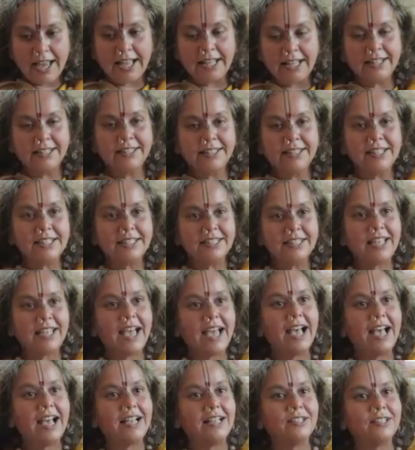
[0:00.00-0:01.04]
And this
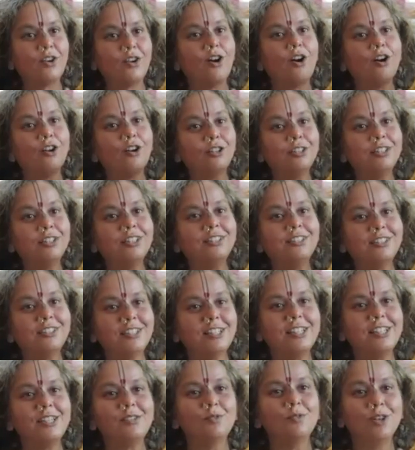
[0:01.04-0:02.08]
has all the
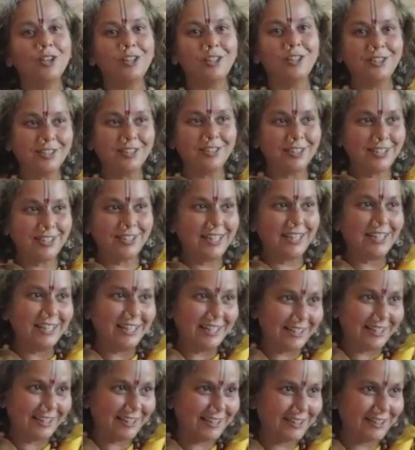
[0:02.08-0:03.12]
3 worlds
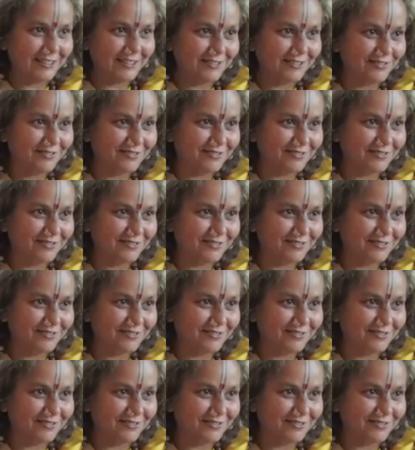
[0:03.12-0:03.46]
in it.